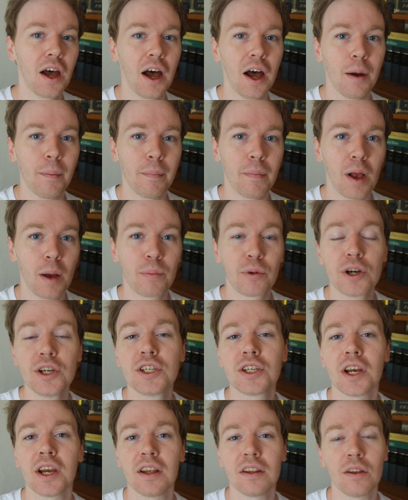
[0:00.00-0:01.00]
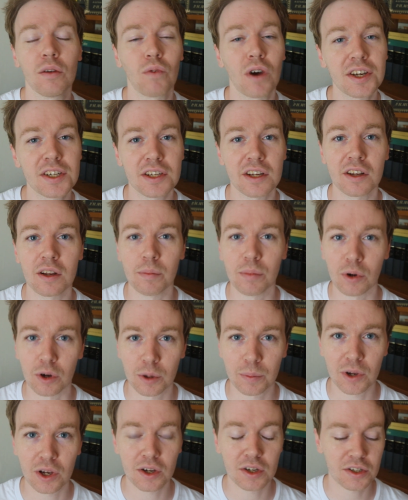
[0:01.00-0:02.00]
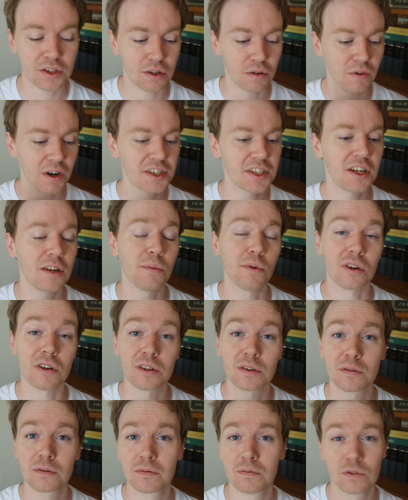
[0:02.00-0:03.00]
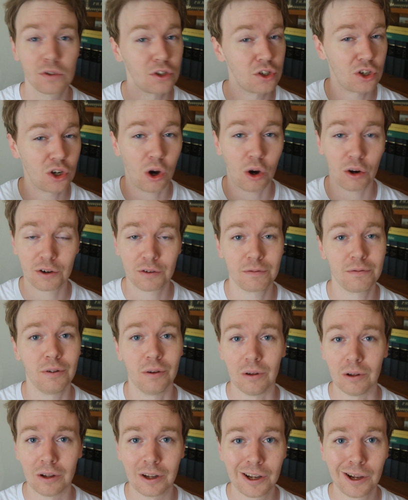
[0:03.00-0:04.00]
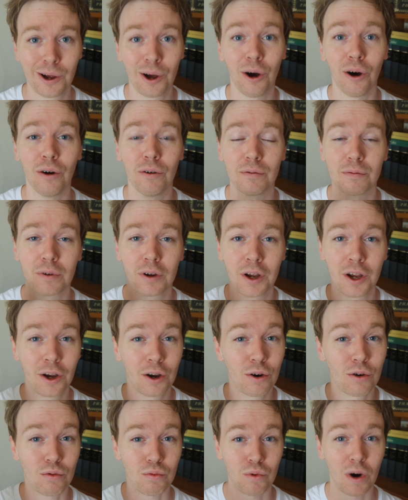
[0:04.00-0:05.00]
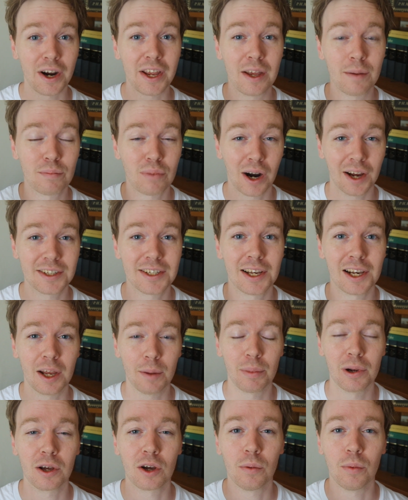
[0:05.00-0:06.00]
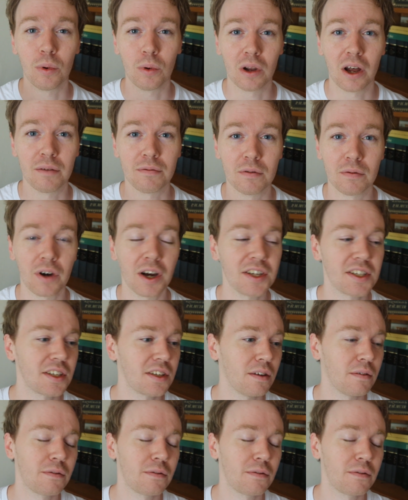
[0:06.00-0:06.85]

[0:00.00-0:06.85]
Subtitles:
appreciated the rest of the book, because the rest of the book is chock full of great, practically applicable life advice.